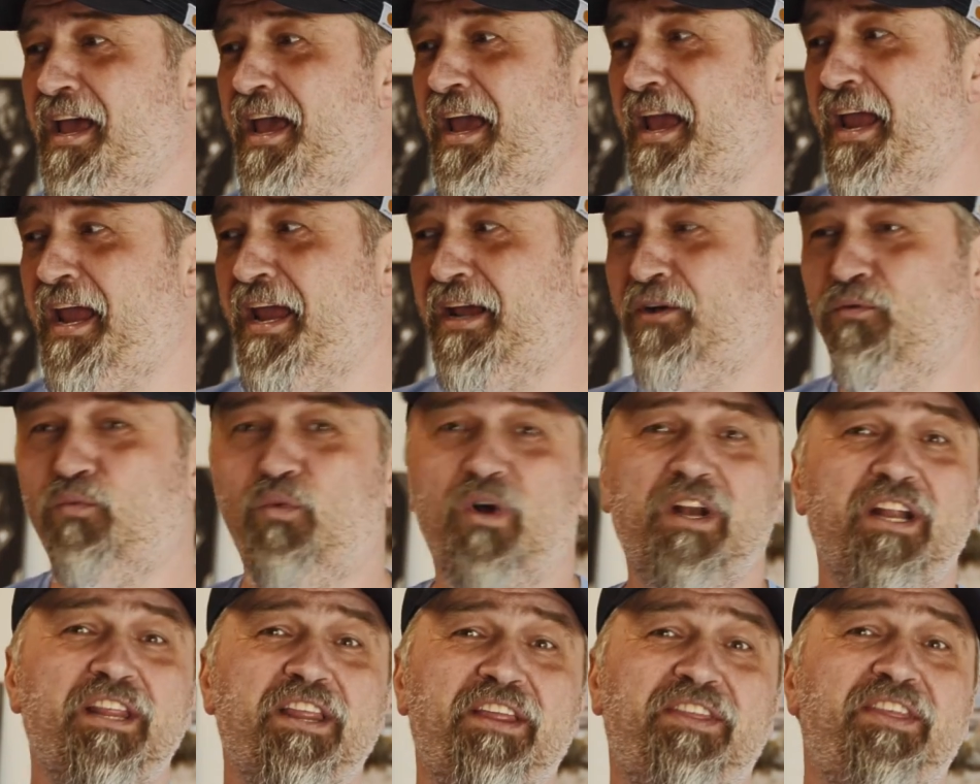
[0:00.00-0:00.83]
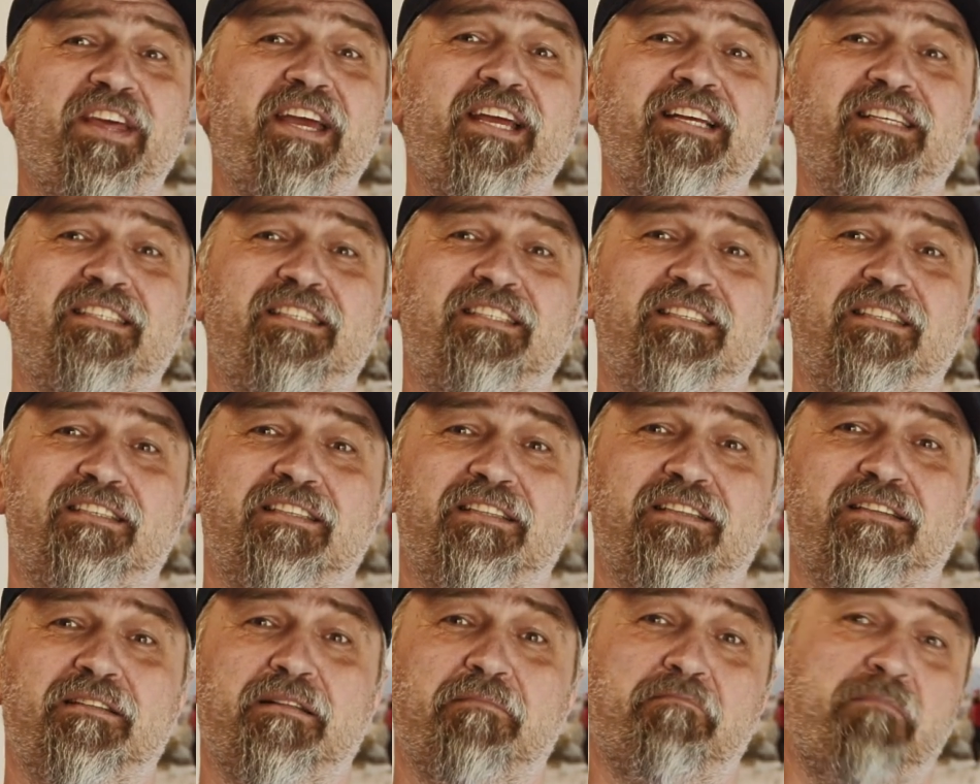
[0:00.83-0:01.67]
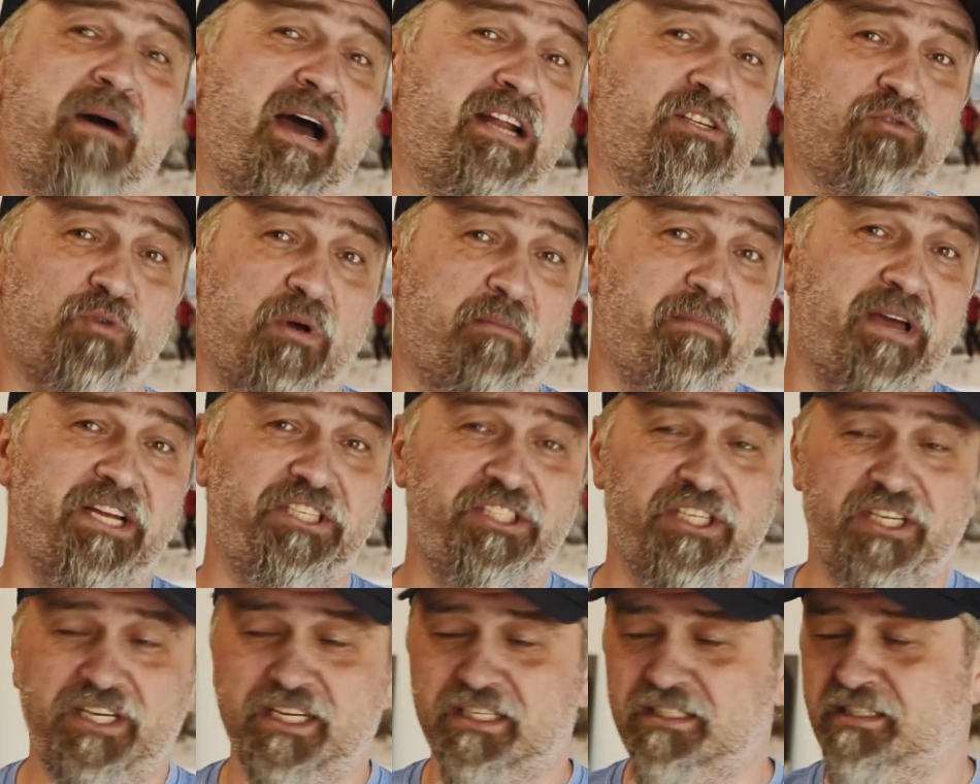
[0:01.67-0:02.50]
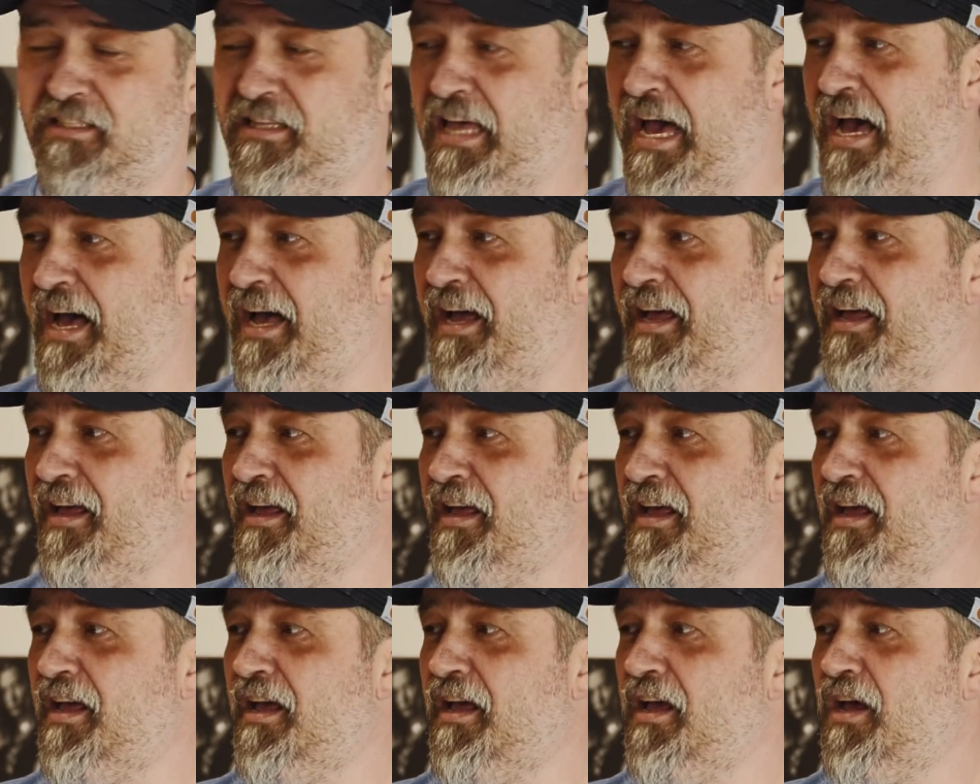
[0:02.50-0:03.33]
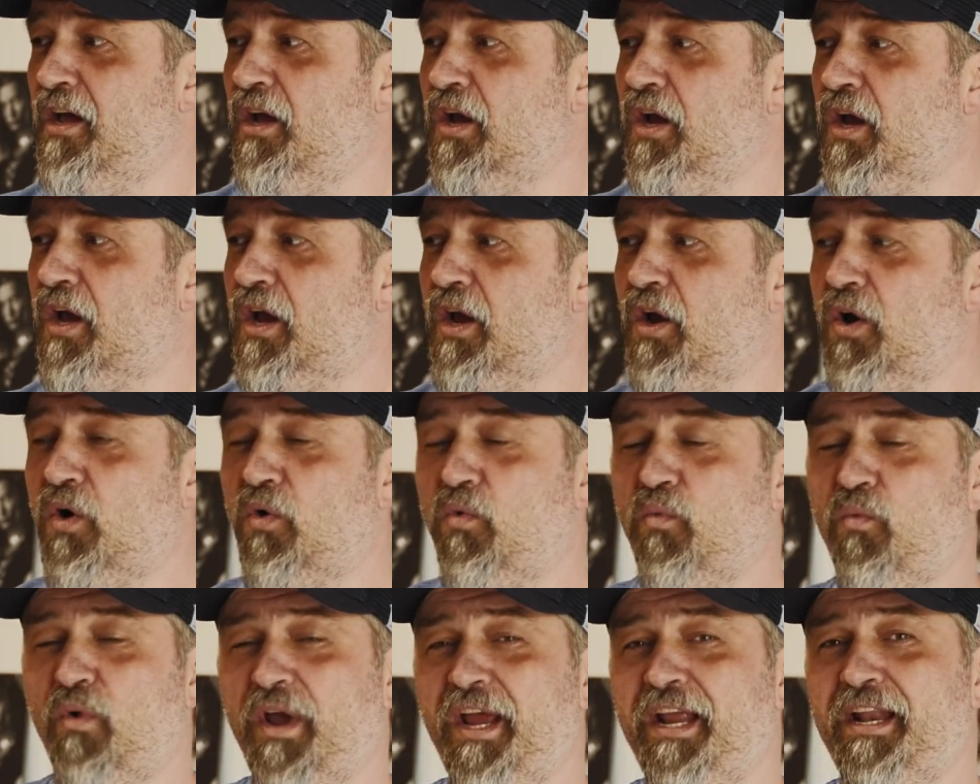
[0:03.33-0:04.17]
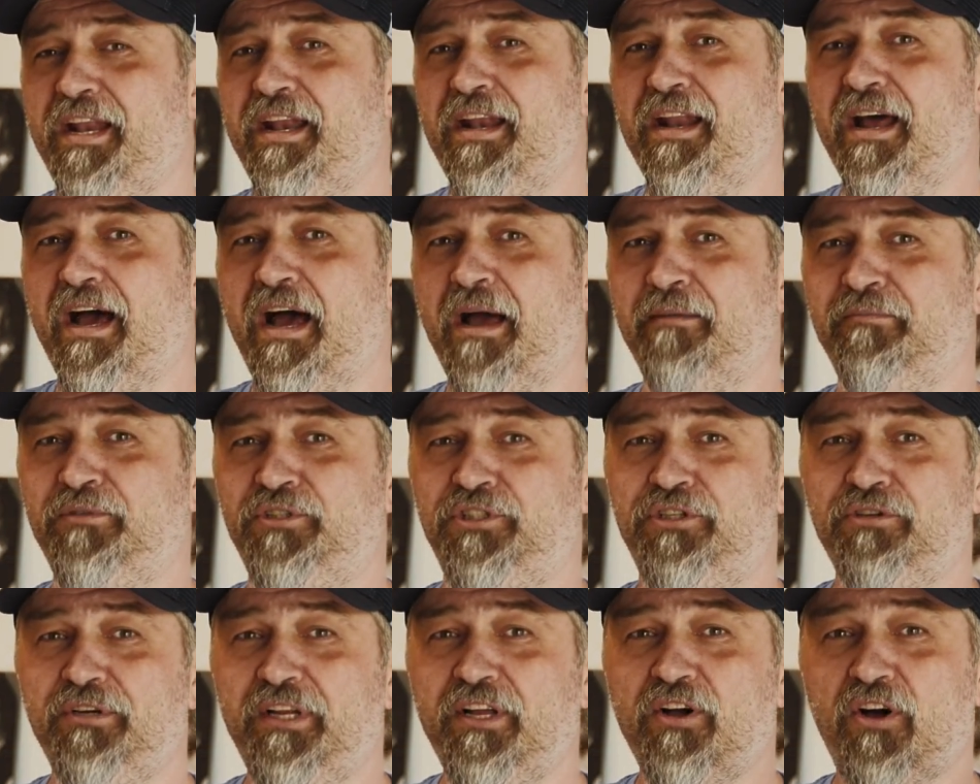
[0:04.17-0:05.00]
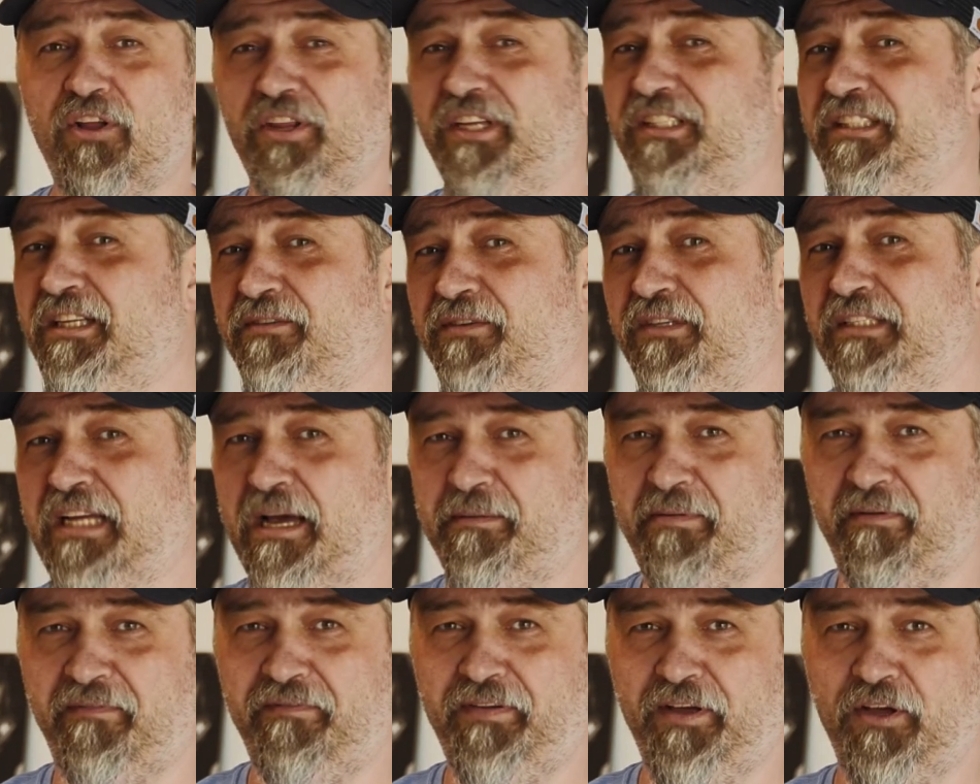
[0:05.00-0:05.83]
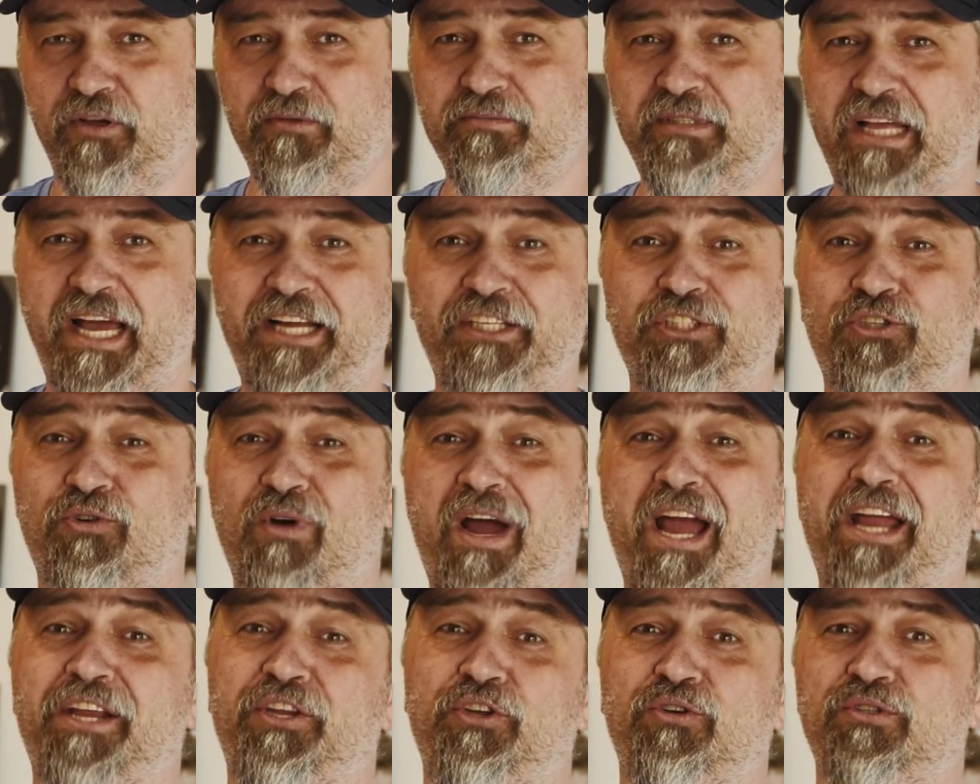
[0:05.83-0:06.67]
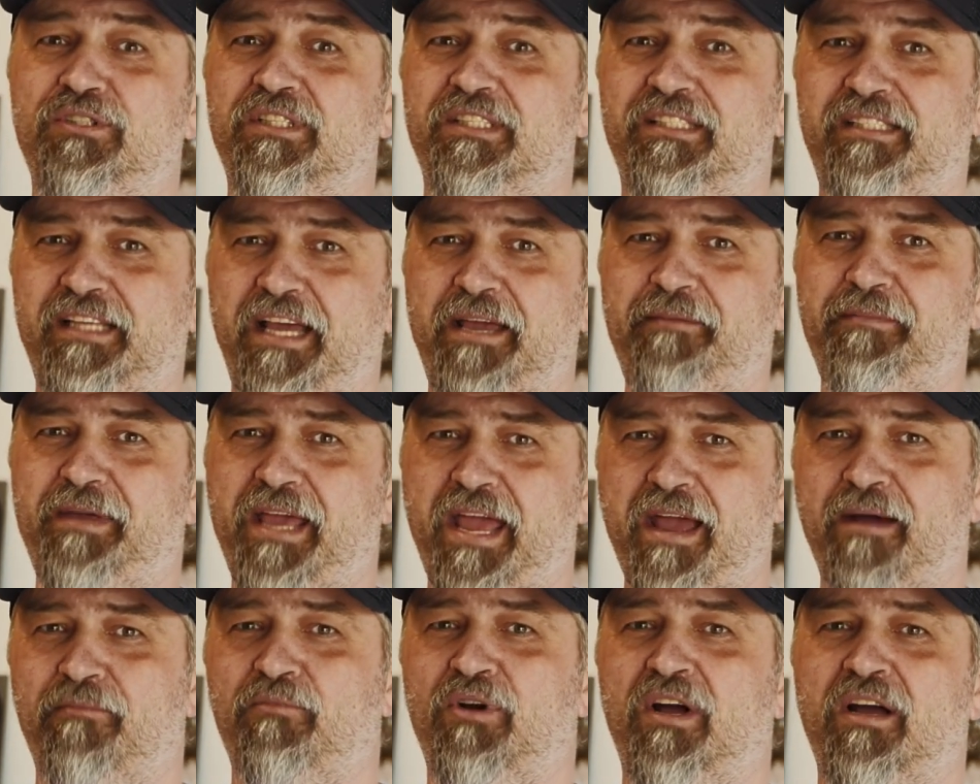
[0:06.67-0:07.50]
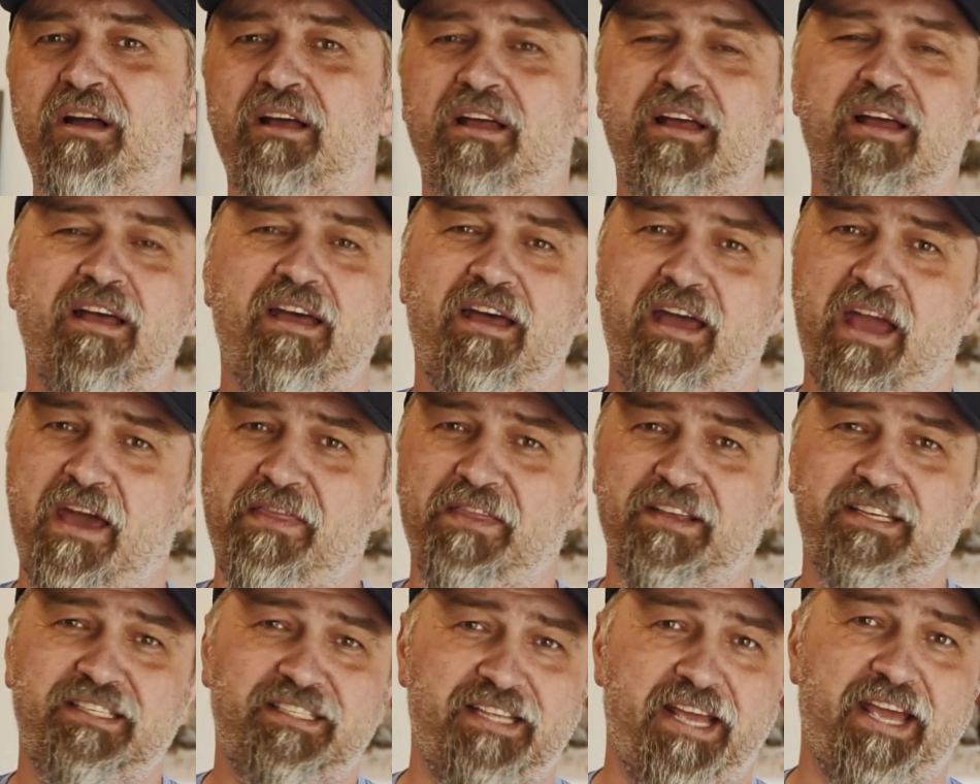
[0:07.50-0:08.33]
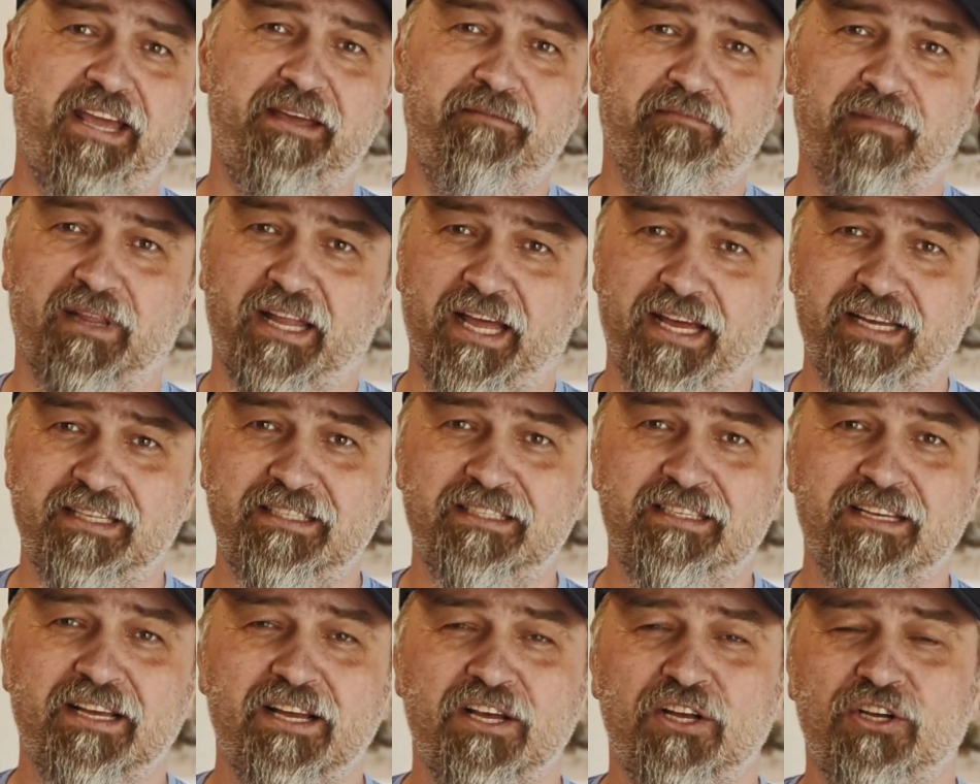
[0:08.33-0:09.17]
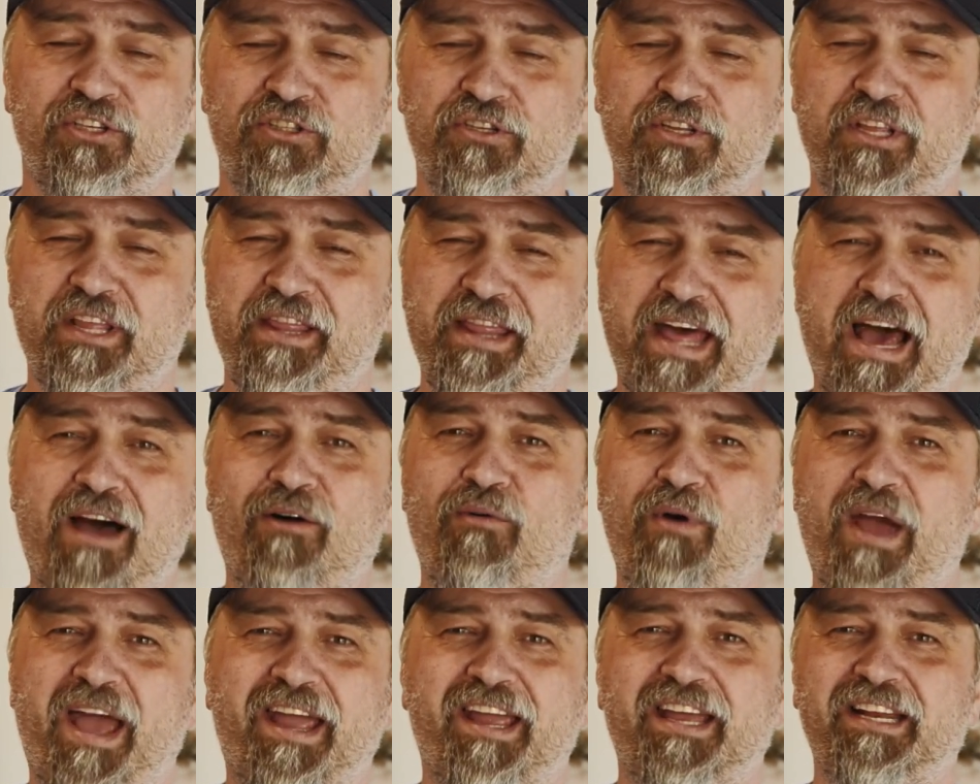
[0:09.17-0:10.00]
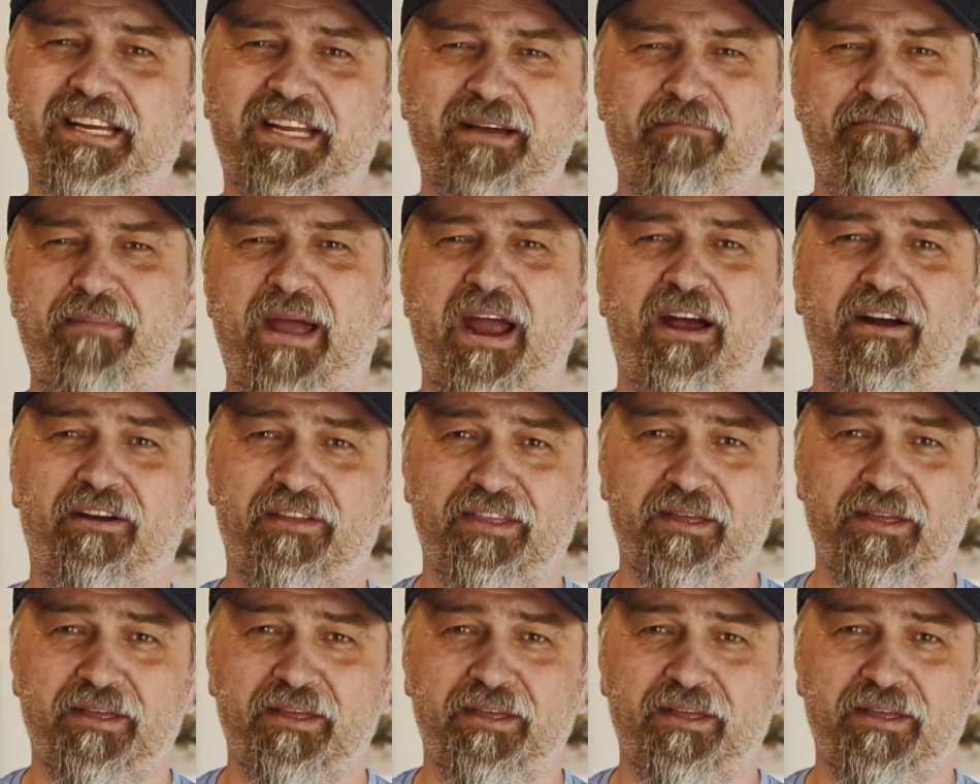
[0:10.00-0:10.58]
And one of the things, might as well mention, is that when I'm shooting all these different type of films, I try and use the same camera and the same lens. So then that way I can compare